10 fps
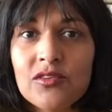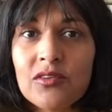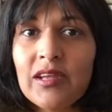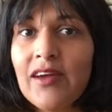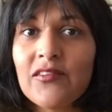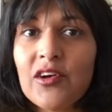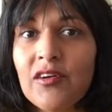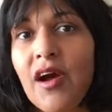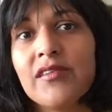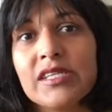You don't have your
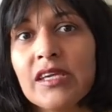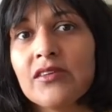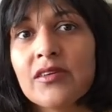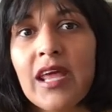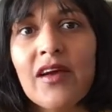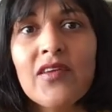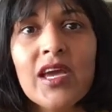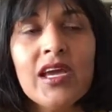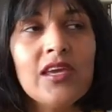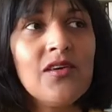grounding, you don't have
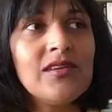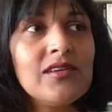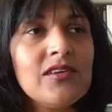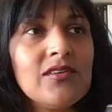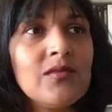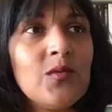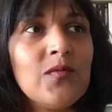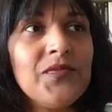your